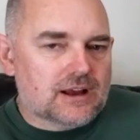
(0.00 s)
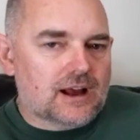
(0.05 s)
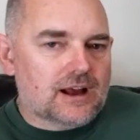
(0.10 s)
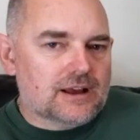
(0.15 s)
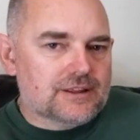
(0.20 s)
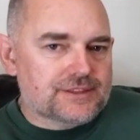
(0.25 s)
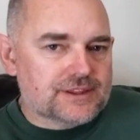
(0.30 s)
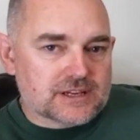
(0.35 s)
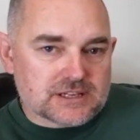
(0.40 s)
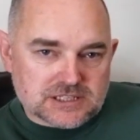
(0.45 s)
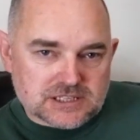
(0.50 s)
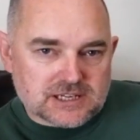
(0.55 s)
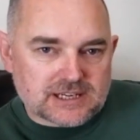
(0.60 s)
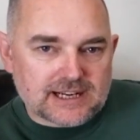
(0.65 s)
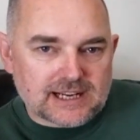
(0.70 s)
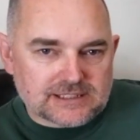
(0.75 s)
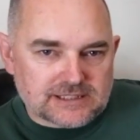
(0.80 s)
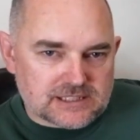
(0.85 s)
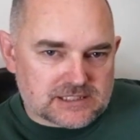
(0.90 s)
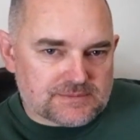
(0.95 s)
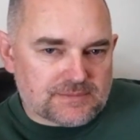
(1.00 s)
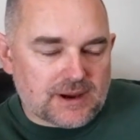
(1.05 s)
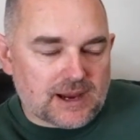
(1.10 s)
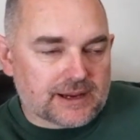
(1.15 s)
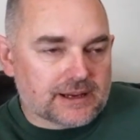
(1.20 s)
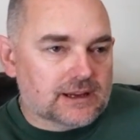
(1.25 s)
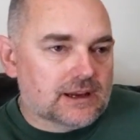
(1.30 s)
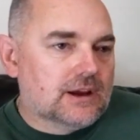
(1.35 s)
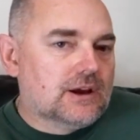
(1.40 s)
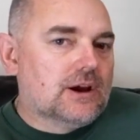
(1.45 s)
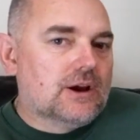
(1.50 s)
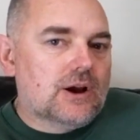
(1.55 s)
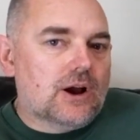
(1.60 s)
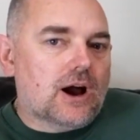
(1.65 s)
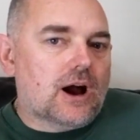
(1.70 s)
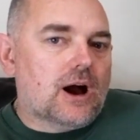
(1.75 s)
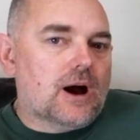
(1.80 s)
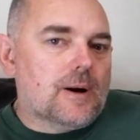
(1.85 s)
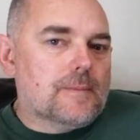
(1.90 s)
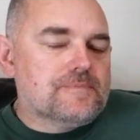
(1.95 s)
uh, things connected to my
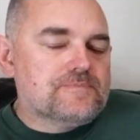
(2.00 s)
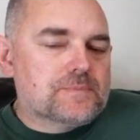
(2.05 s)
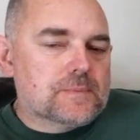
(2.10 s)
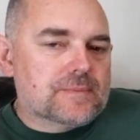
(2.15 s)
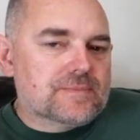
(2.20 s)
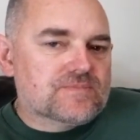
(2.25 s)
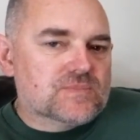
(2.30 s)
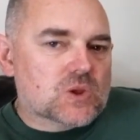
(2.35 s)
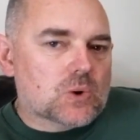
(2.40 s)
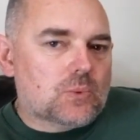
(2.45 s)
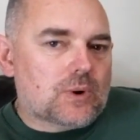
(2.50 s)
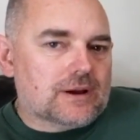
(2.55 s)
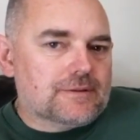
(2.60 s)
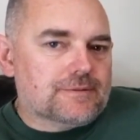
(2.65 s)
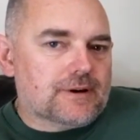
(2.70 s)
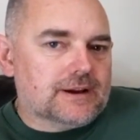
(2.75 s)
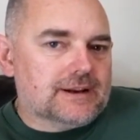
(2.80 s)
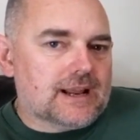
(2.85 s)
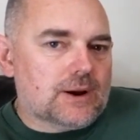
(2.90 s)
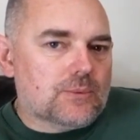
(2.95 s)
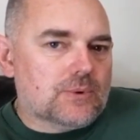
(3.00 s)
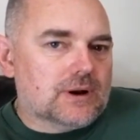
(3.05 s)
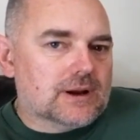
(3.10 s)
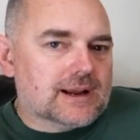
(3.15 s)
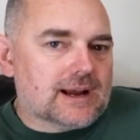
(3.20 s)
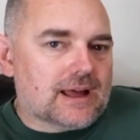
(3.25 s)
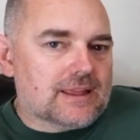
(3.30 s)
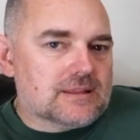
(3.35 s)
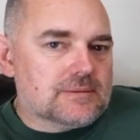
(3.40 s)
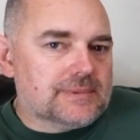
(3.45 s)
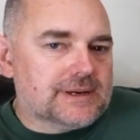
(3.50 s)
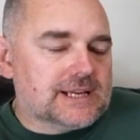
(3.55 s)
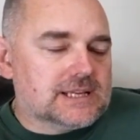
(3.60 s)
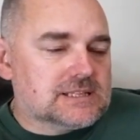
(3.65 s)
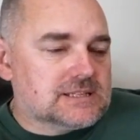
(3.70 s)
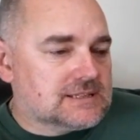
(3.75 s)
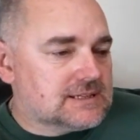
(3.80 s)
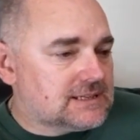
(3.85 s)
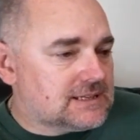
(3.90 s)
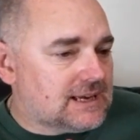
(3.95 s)
um, Wi-Fi network at the
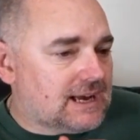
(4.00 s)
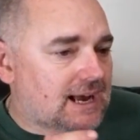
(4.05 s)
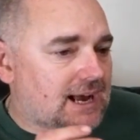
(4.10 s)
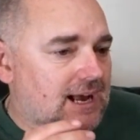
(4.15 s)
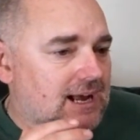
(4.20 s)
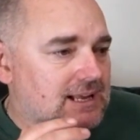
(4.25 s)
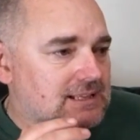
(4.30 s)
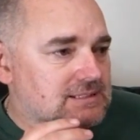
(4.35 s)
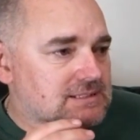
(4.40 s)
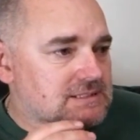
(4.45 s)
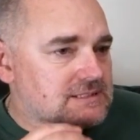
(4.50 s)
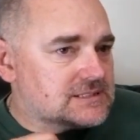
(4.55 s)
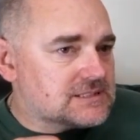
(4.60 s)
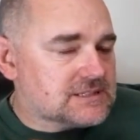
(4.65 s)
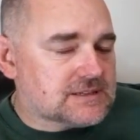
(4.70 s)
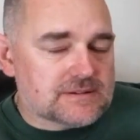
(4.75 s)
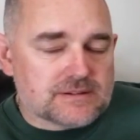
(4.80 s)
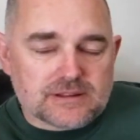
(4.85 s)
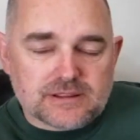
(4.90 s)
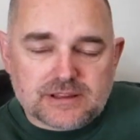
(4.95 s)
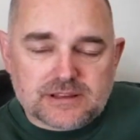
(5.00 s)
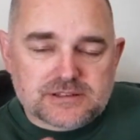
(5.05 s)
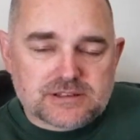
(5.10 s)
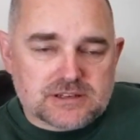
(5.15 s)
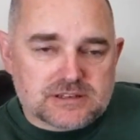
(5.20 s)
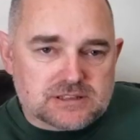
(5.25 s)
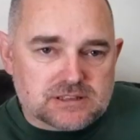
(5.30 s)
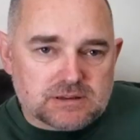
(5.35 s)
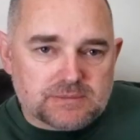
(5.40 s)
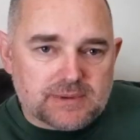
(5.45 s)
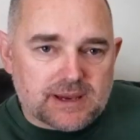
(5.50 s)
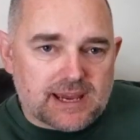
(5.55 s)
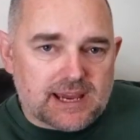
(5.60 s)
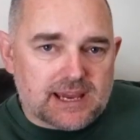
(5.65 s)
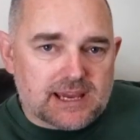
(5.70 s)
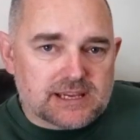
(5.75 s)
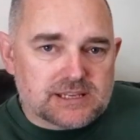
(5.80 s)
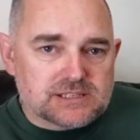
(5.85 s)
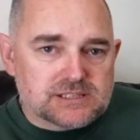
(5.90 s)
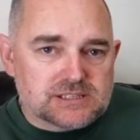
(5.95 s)
minute, and the system
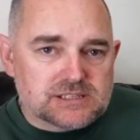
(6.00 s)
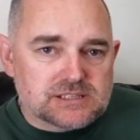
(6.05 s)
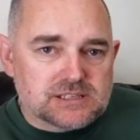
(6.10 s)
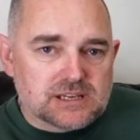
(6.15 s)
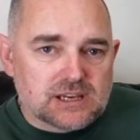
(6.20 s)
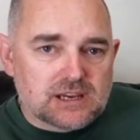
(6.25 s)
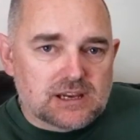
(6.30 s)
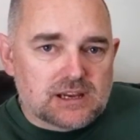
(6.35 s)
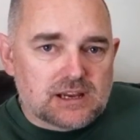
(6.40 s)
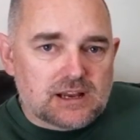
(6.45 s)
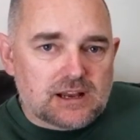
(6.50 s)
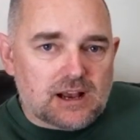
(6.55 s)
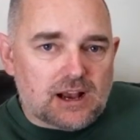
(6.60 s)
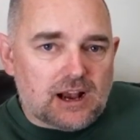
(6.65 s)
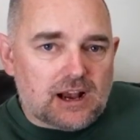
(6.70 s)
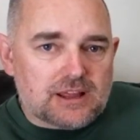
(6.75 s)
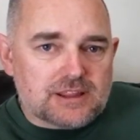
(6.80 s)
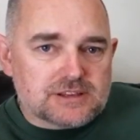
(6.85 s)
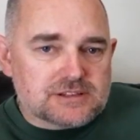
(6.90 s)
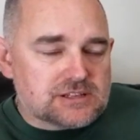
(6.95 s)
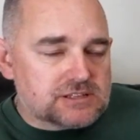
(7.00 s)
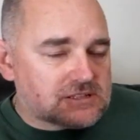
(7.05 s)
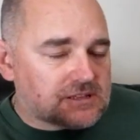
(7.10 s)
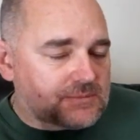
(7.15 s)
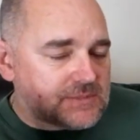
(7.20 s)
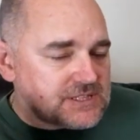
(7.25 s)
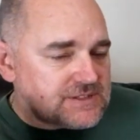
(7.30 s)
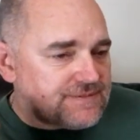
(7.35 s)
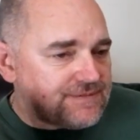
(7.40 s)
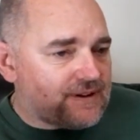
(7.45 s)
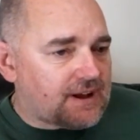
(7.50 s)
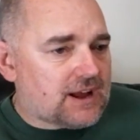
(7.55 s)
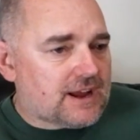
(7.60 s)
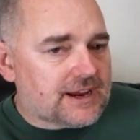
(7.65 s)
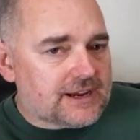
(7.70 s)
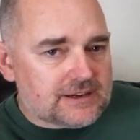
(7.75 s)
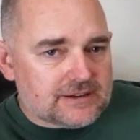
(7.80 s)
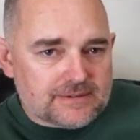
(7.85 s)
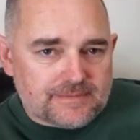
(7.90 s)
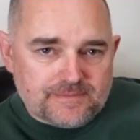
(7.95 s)
is uh, the system is
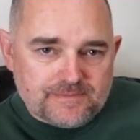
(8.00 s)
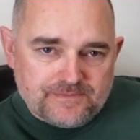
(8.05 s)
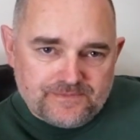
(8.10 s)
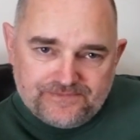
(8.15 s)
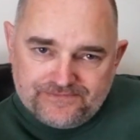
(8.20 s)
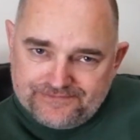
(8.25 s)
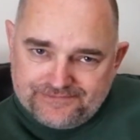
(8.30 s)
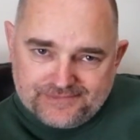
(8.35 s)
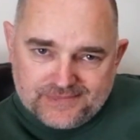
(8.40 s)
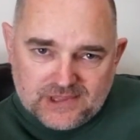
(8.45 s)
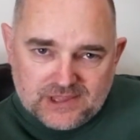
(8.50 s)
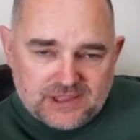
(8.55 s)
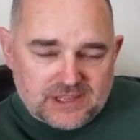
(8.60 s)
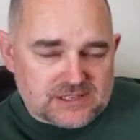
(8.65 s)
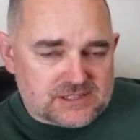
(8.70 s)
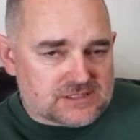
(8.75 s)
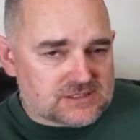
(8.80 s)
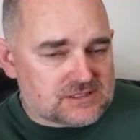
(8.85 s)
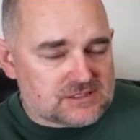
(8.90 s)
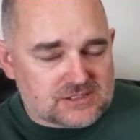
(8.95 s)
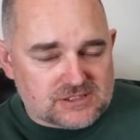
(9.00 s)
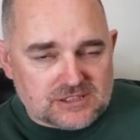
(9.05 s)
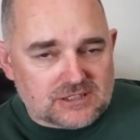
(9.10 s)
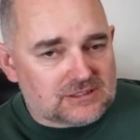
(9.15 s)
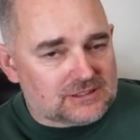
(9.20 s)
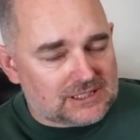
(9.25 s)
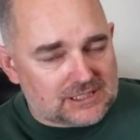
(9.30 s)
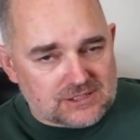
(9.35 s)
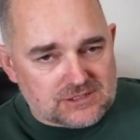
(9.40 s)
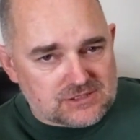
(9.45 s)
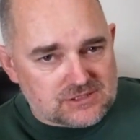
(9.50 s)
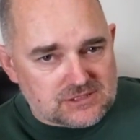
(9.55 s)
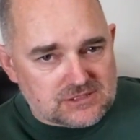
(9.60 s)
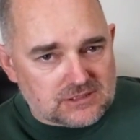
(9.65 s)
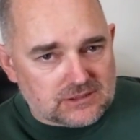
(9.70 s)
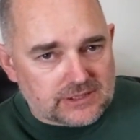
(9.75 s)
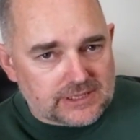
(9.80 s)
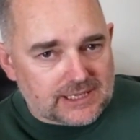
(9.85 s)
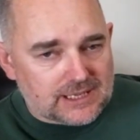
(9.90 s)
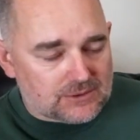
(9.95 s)
fine. This certainly doesn't
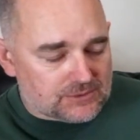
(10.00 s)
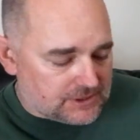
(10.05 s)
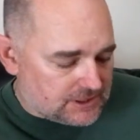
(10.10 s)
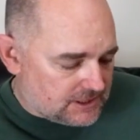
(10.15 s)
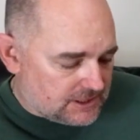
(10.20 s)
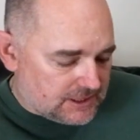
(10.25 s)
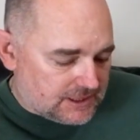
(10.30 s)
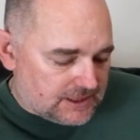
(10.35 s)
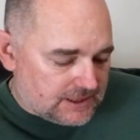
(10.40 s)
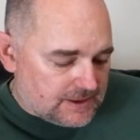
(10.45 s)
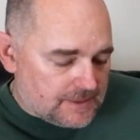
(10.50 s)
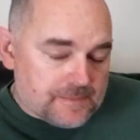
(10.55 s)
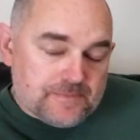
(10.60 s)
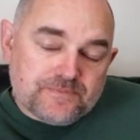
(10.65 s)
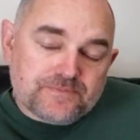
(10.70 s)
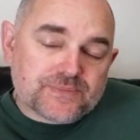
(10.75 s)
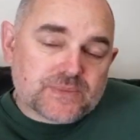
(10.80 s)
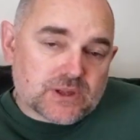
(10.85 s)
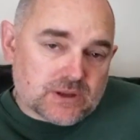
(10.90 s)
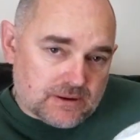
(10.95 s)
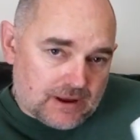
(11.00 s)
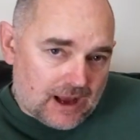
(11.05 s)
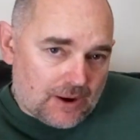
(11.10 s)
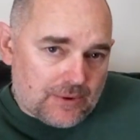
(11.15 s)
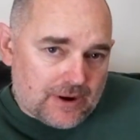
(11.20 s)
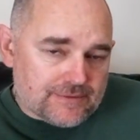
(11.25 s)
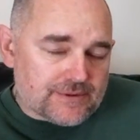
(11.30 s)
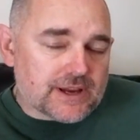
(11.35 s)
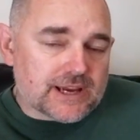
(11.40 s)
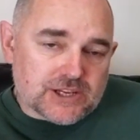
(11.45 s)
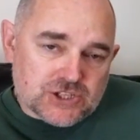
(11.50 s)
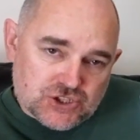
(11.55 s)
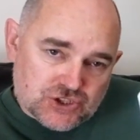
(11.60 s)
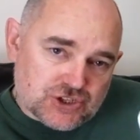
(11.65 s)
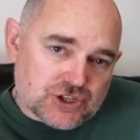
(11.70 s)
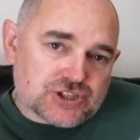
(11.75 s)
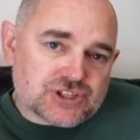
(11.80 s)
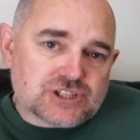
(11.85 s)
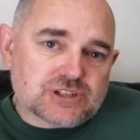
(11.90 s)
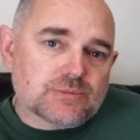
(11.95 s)
slow it down. However, it's
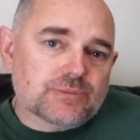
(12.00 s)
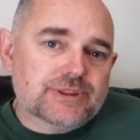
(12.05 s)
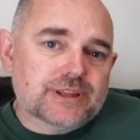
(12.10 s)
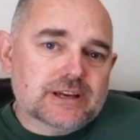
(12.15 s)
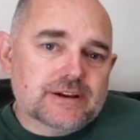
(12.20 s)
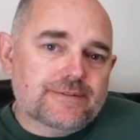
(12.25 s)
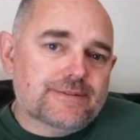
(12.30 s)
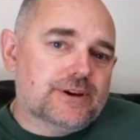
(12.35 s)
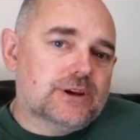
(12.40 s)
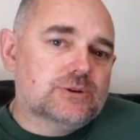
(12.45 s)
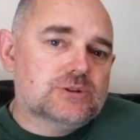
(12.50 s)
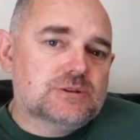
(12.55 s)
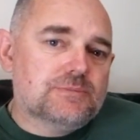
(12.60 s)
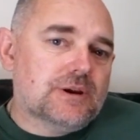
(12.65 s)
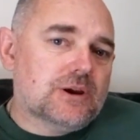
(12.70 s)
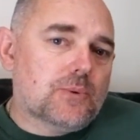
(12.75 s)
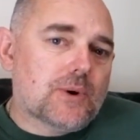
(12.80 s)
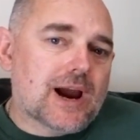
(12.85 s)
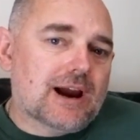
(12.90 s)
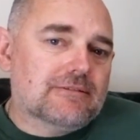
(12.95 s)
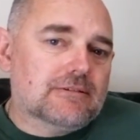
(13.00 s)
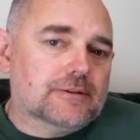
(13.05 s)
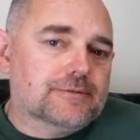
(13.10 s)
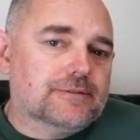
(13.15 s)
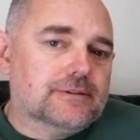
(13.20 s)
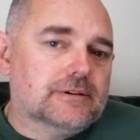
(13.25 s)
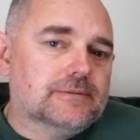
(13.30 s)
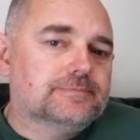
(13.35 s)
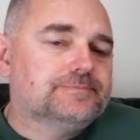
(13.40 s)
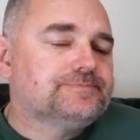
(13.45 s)
just something for you to be aware of.